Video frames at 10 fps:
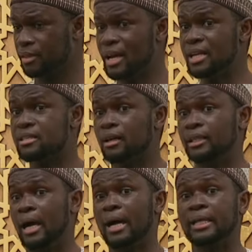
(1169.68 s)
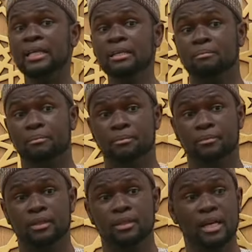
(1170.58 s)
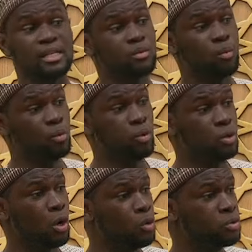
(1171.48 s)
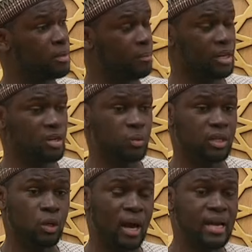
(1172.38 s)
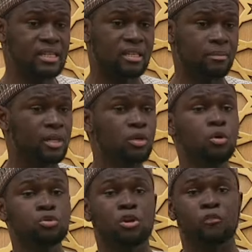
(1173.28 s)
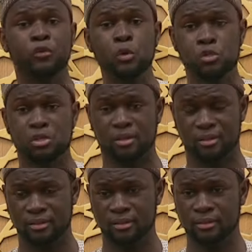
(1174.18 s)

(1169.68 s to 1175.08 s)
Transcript: That's Al-Aleem. That's the one who knows, because when you ask him, he knows your future,